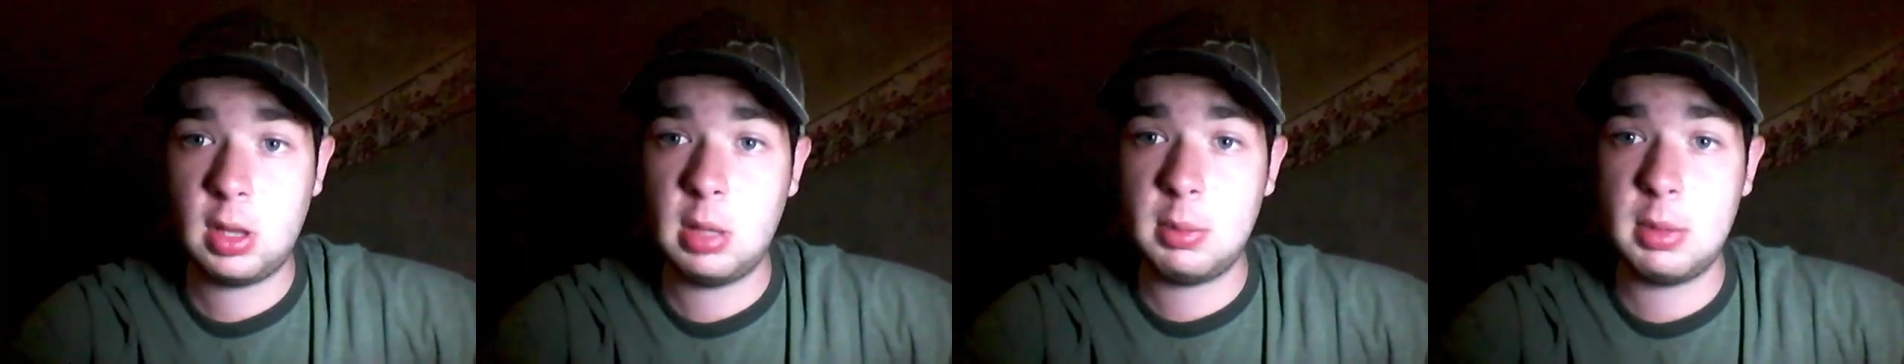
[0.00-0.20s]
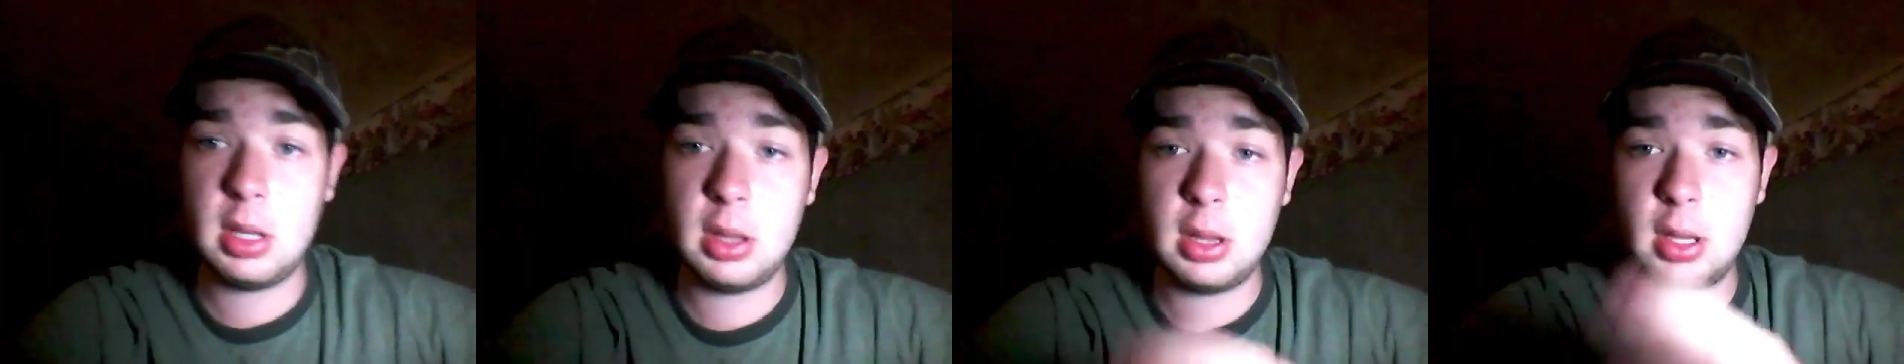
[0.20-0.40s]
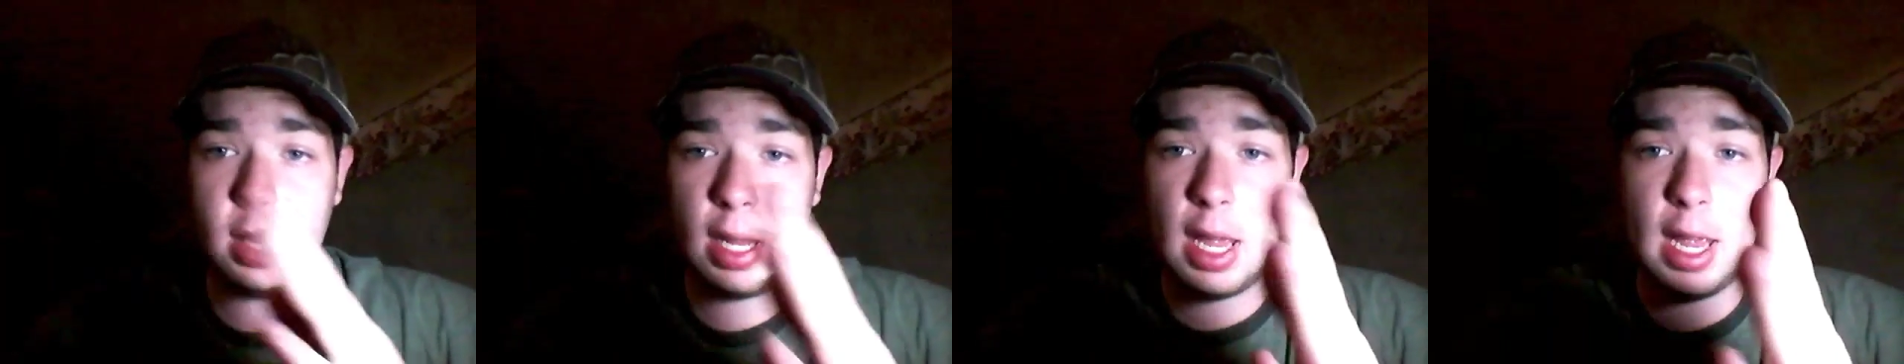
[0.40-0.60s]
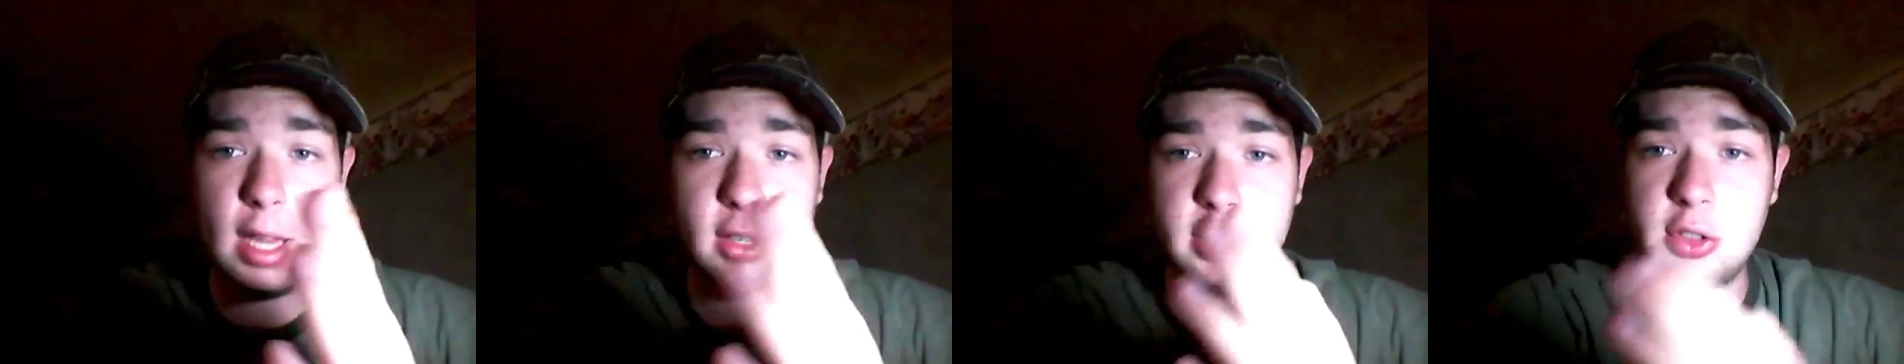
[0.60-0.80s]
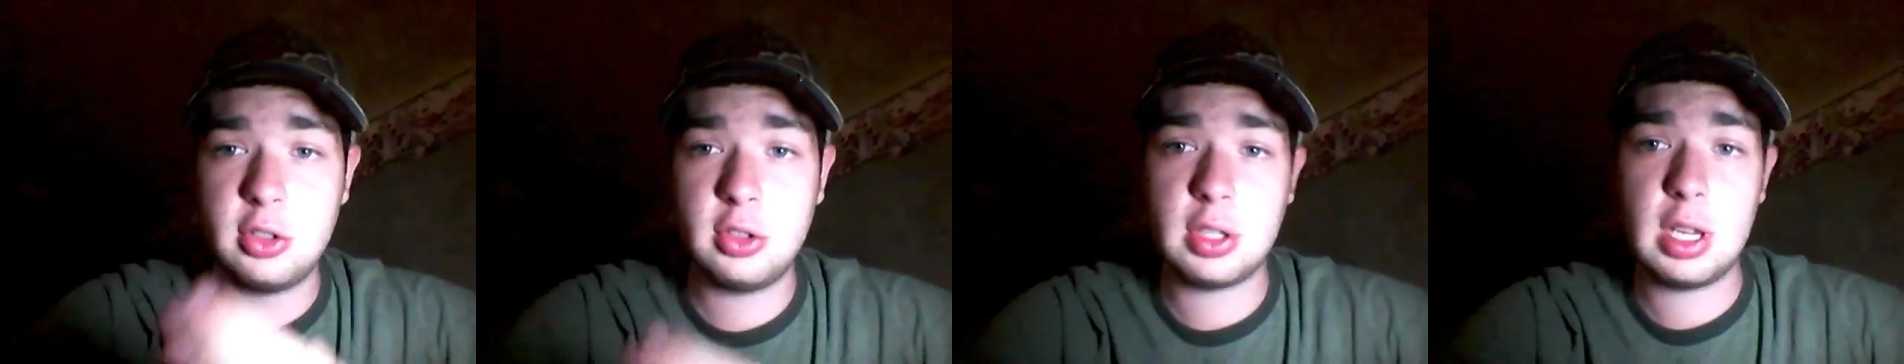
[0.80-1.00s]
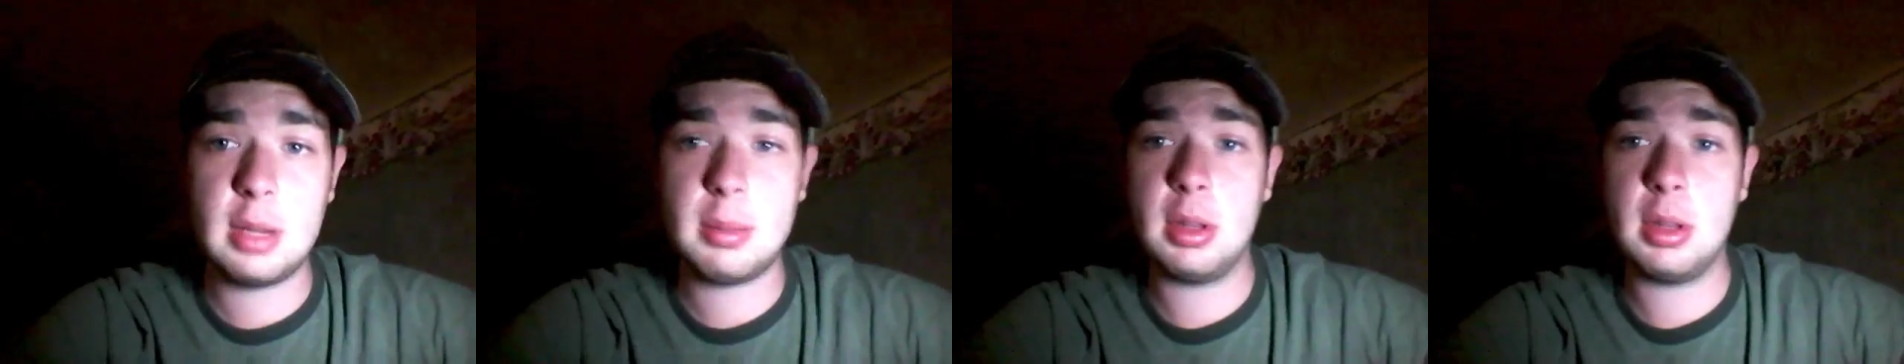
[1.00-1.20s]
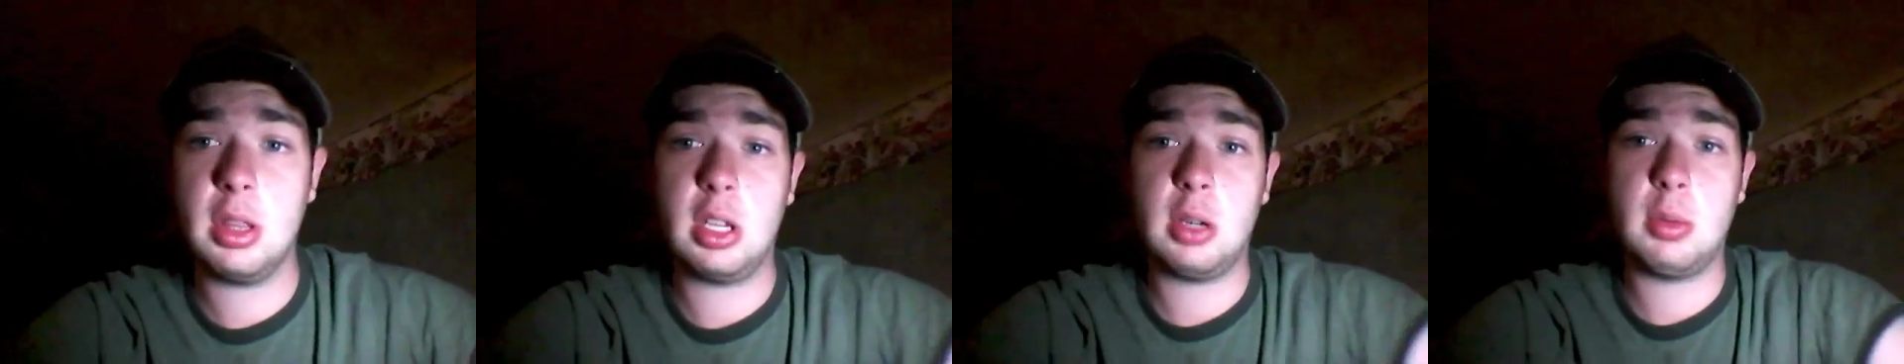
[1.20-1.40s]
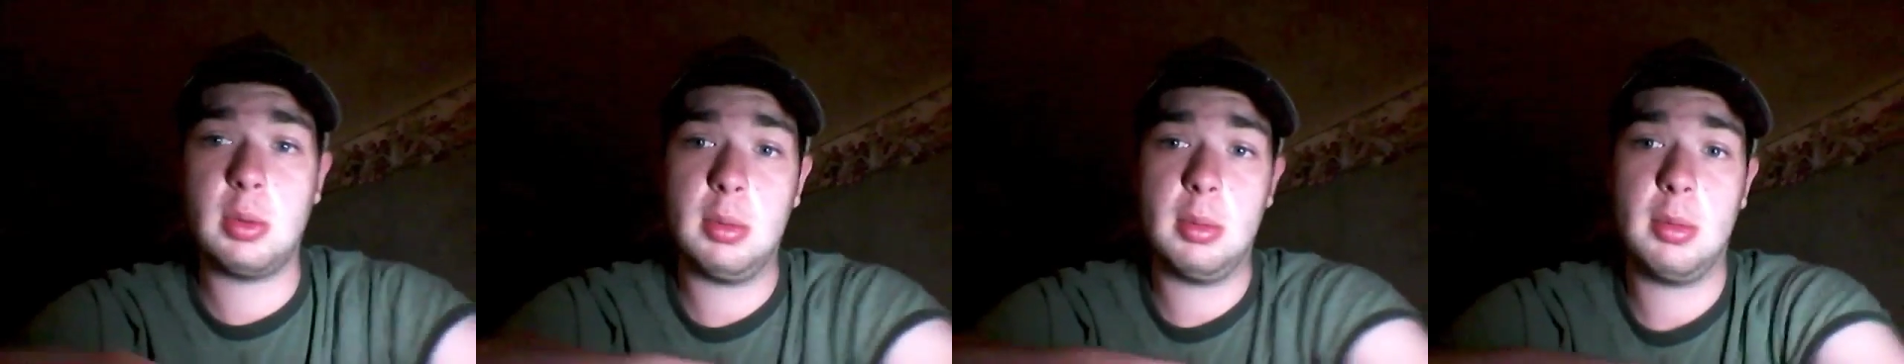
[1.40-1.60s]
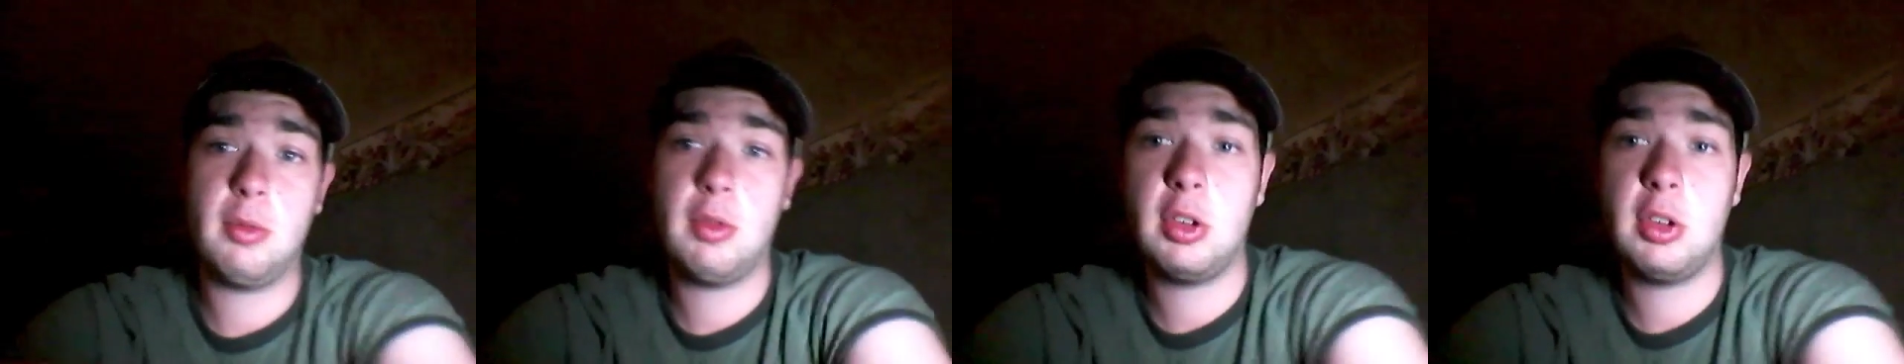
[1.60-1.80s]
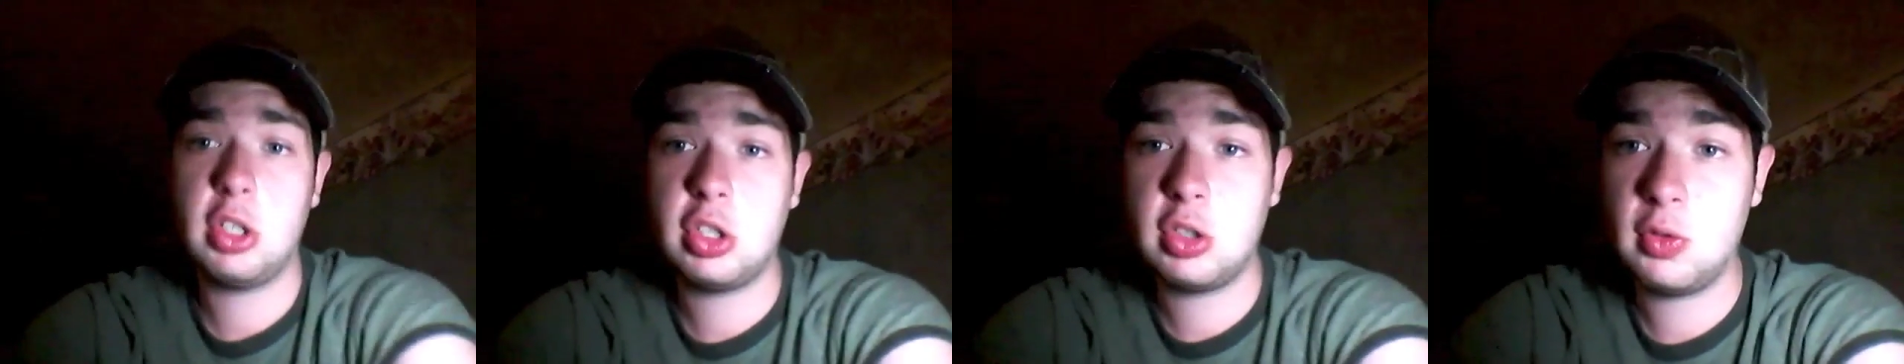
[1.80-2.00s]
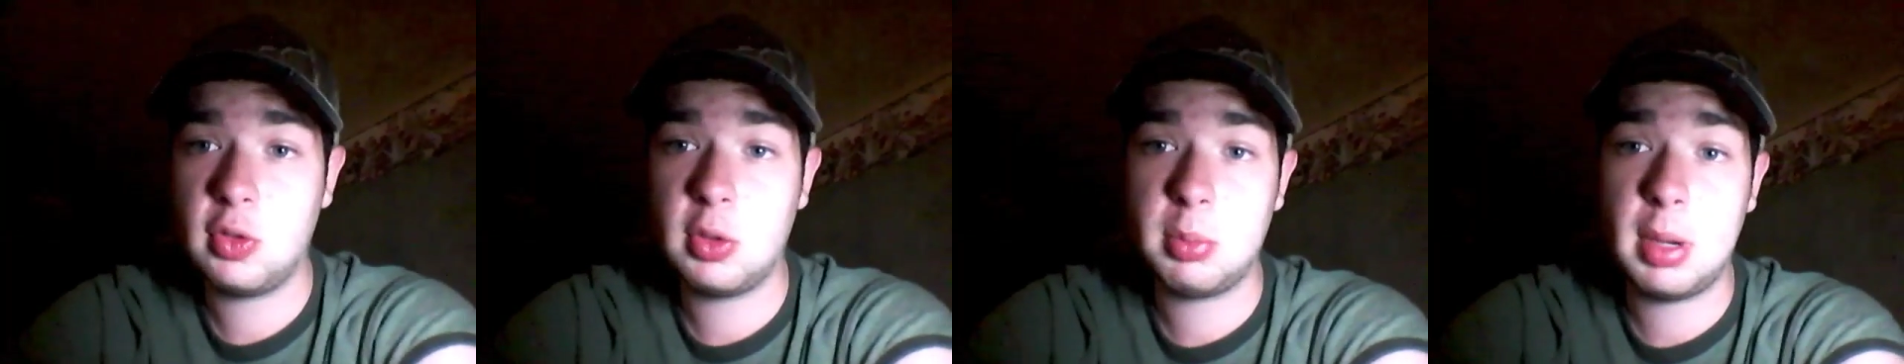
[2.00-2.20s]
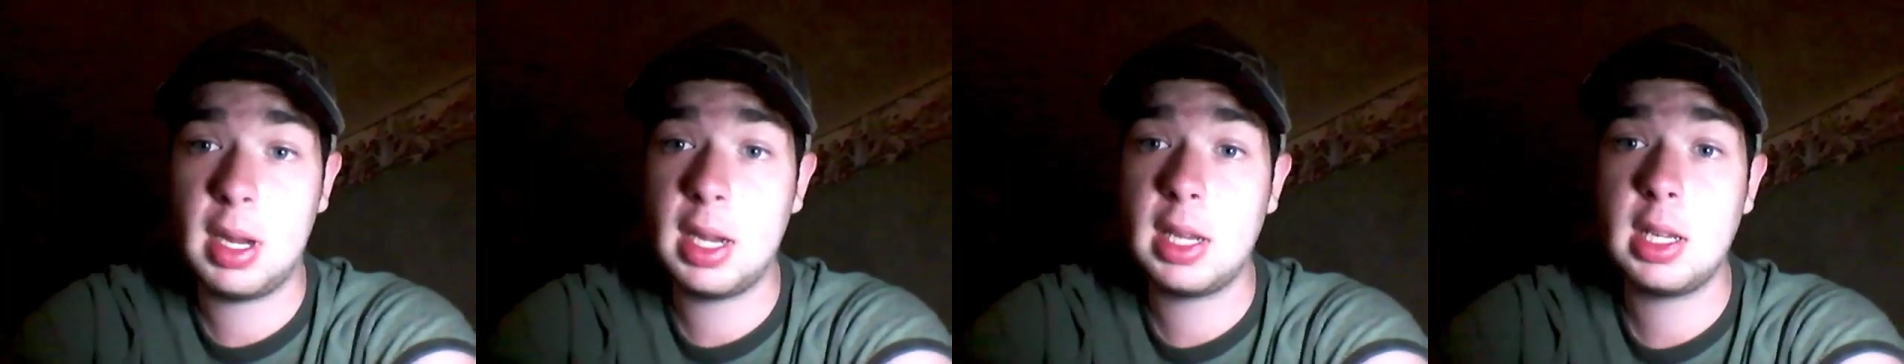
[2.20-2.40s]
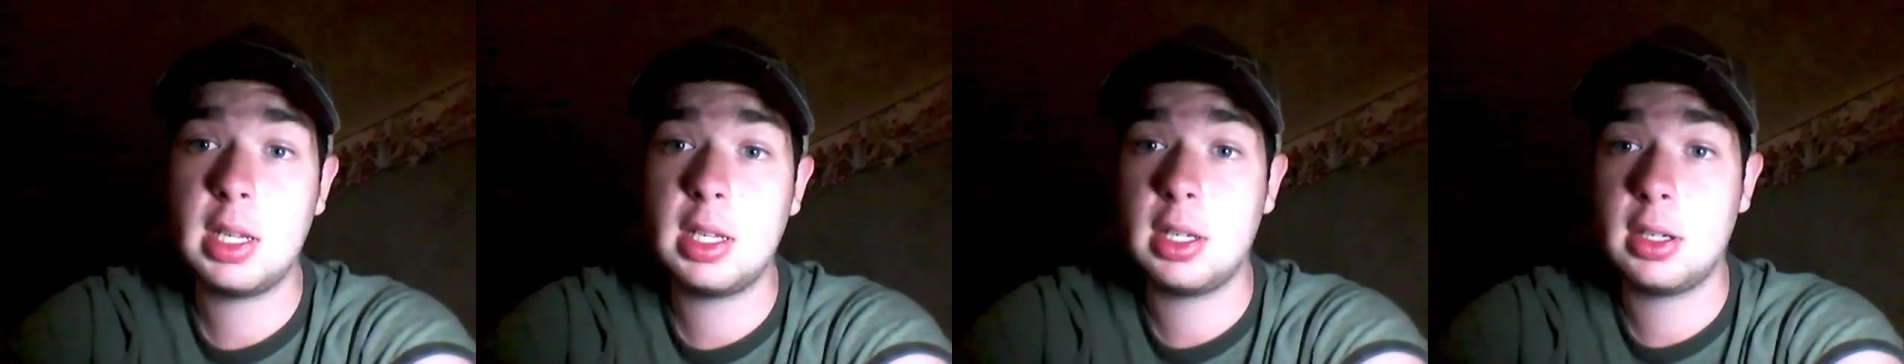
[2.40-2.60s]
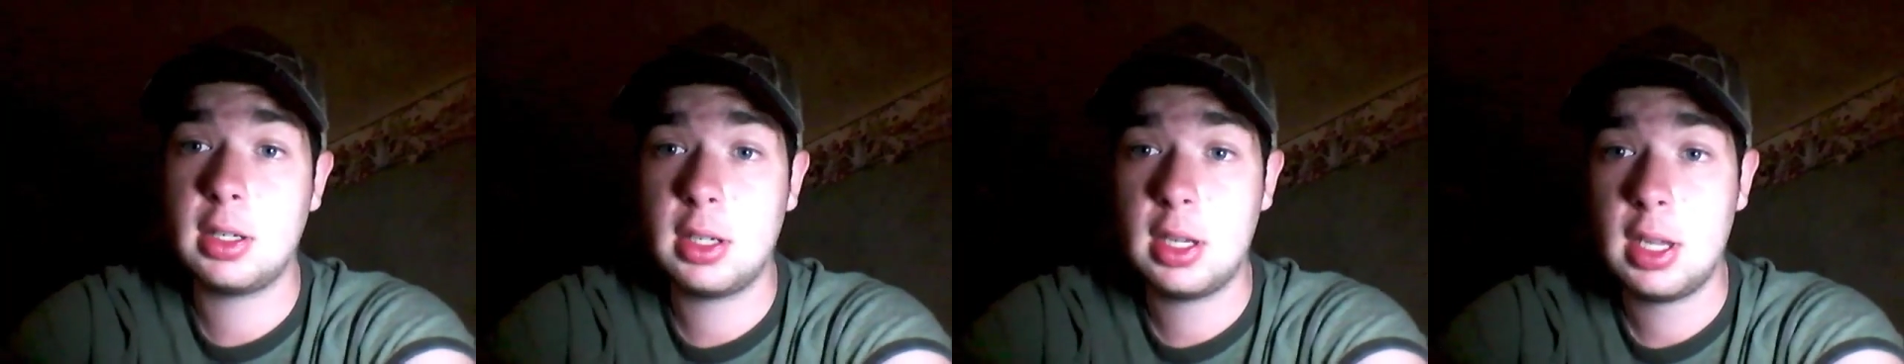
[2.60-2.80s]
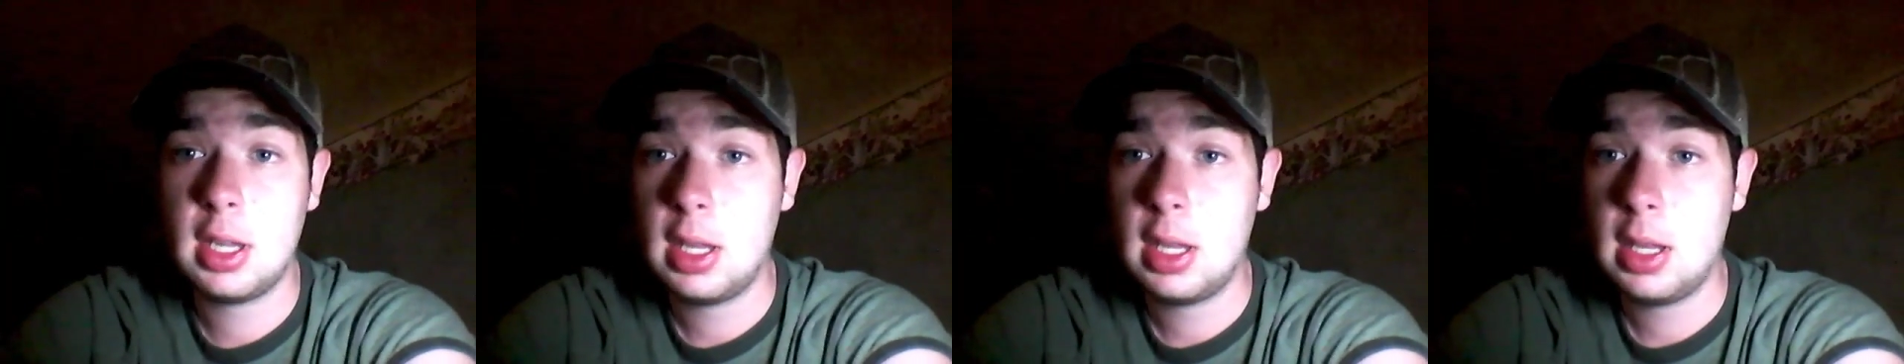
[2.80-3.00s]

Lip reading: I mean, the last years I've been there, we've been fishing for pike and